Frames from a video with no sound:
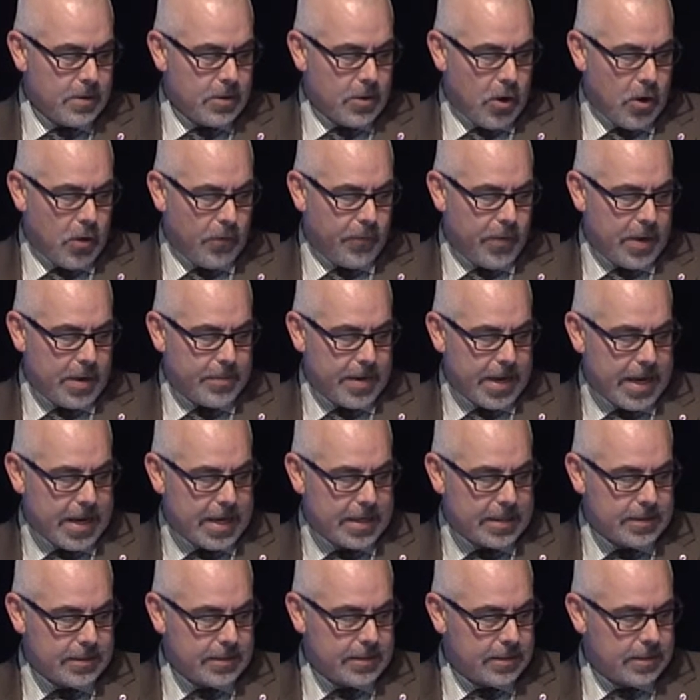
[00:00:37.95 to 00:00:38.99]
OFAM
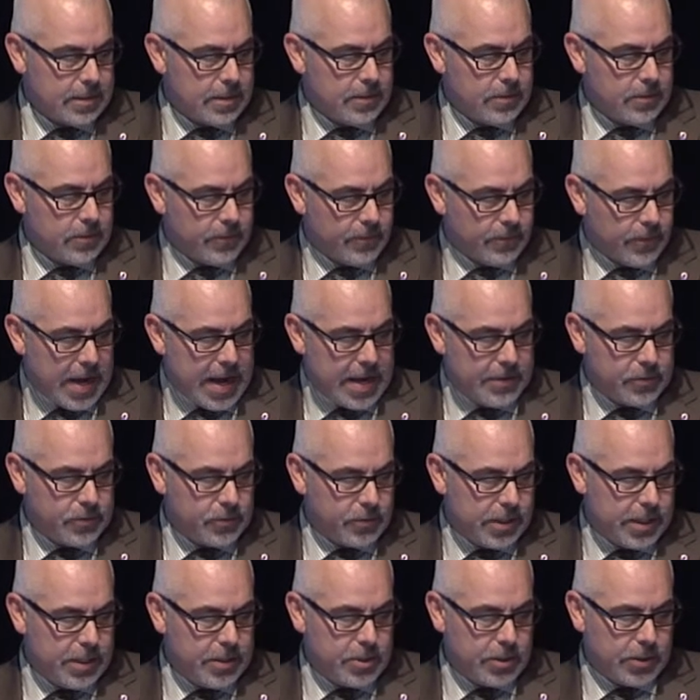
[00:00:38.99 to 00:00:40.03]
has five
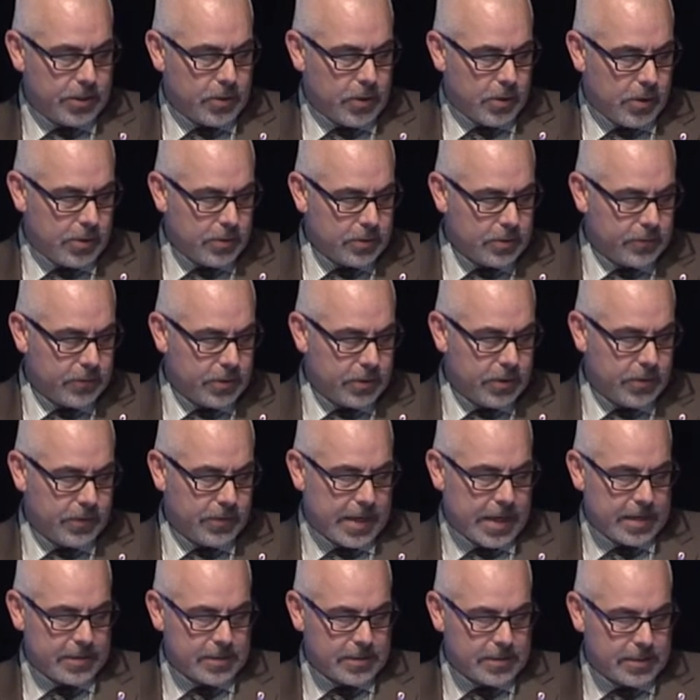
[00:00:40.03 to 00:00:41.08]
strategic goals for
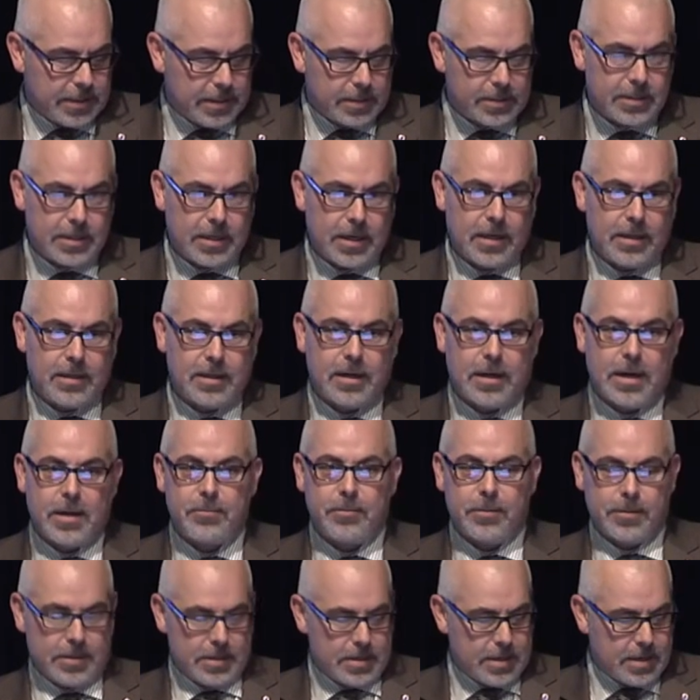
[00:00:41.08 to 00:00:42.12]
2016 that
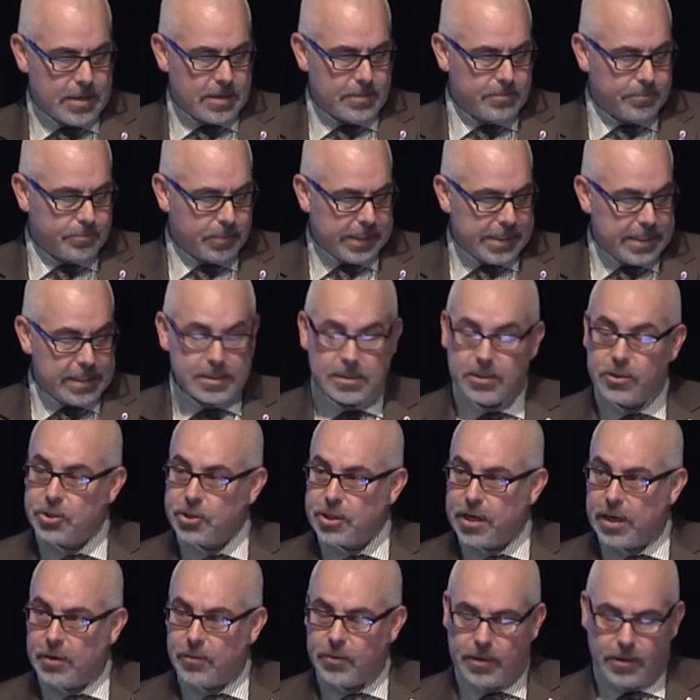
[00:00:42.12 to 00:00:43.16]
I'm uh, pleased to
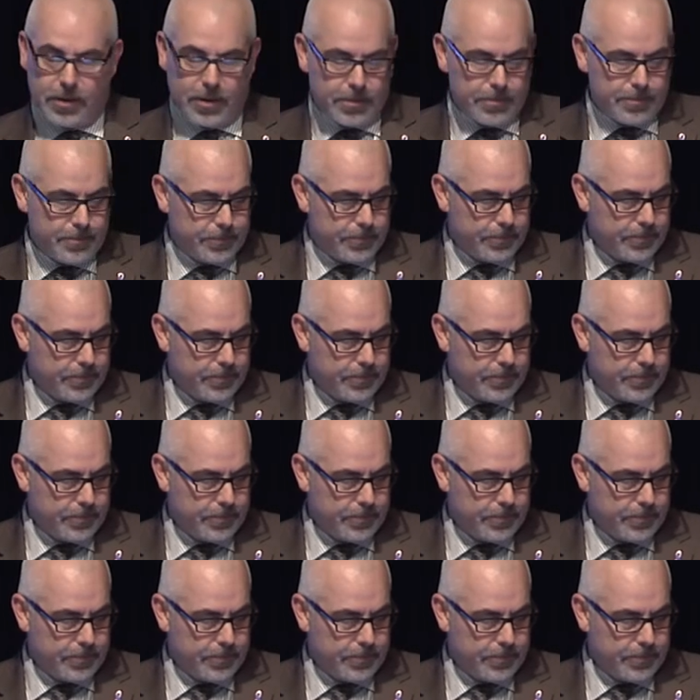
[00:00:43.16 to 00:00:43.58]
share with you.